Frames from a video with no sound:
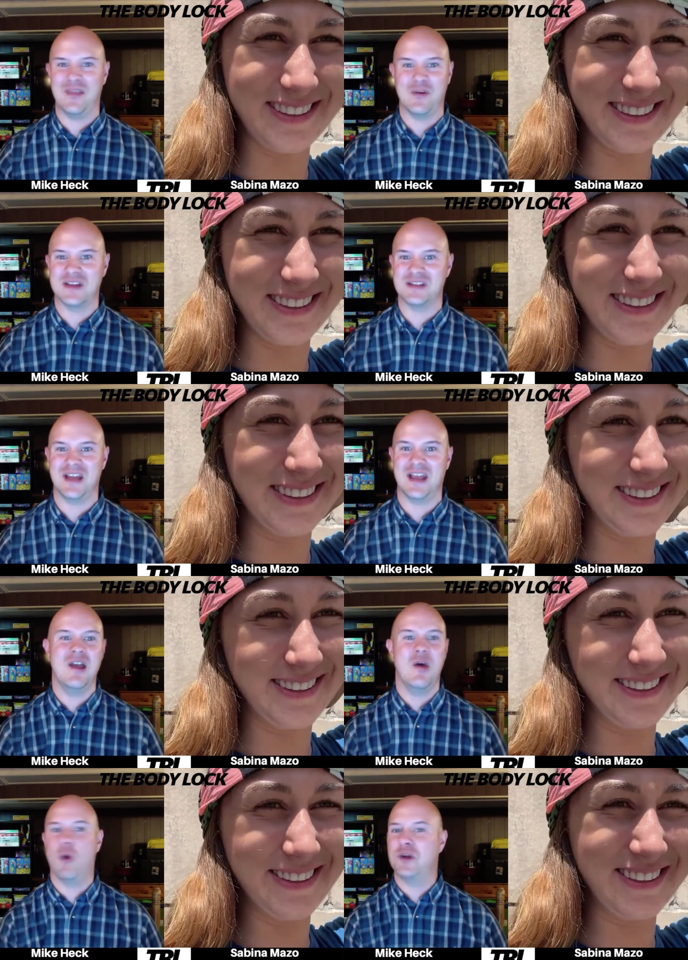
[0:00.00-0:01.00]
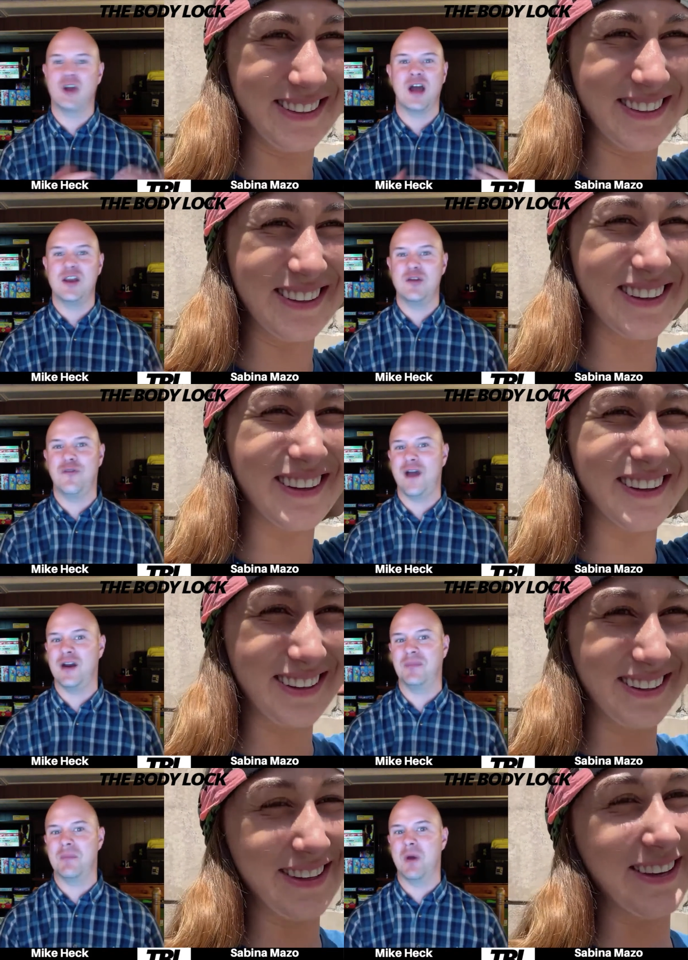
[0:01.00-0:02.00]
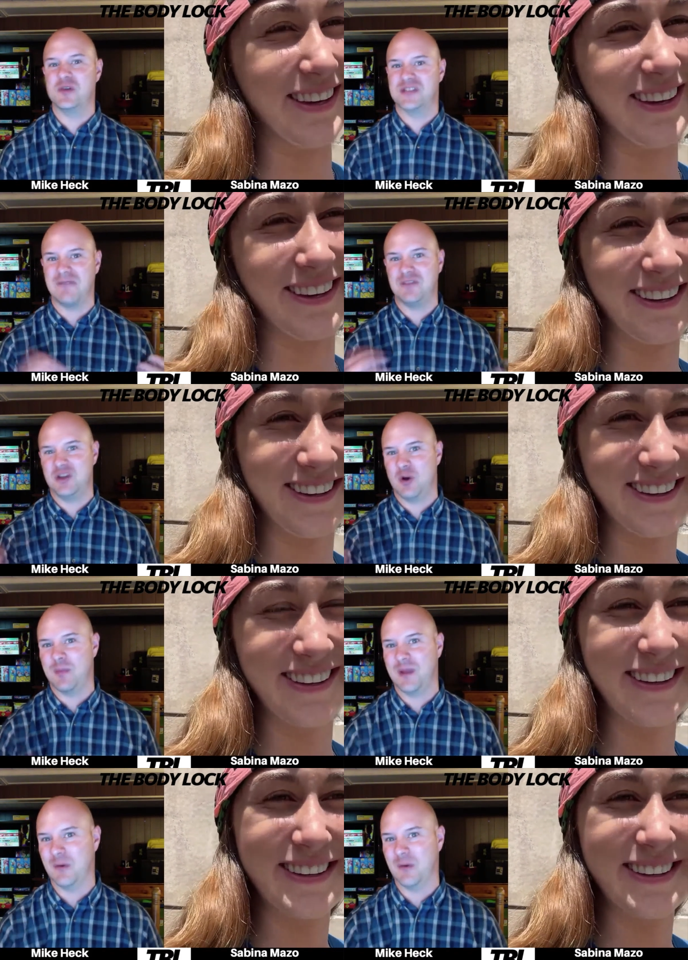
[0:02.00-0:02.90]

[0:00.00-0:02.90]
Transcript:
Speaker 1: the rest of the night. What got you fired up the most after your big